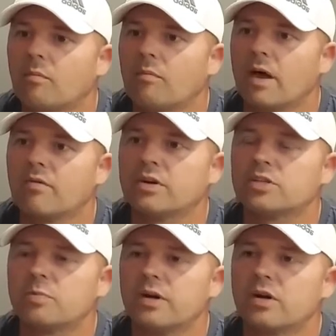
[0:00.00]
Every
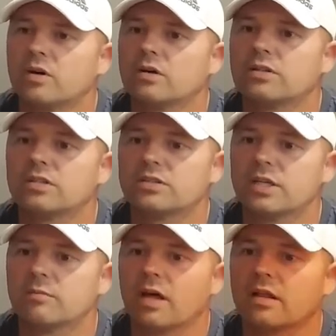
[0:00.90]
speaker just
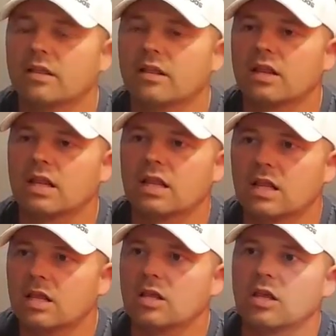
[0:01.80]
seemed like
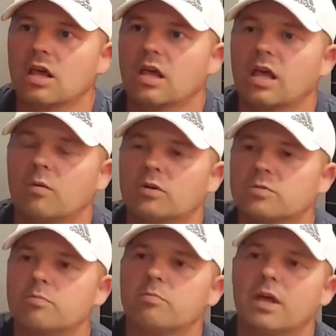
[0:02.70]
it was
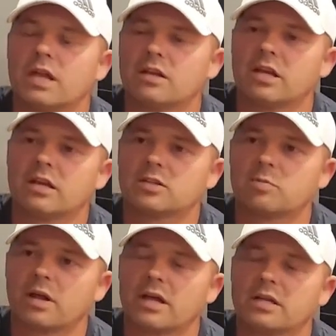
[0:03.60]
in its
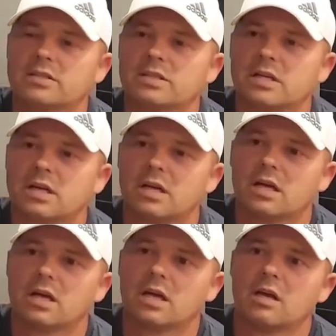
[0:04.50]
place,
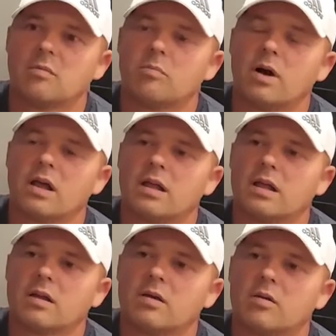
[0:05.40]
but
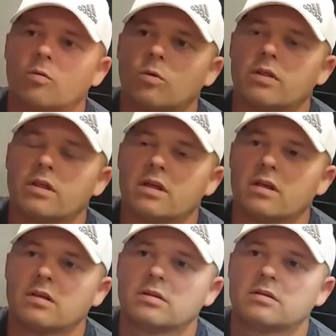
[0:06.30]
when the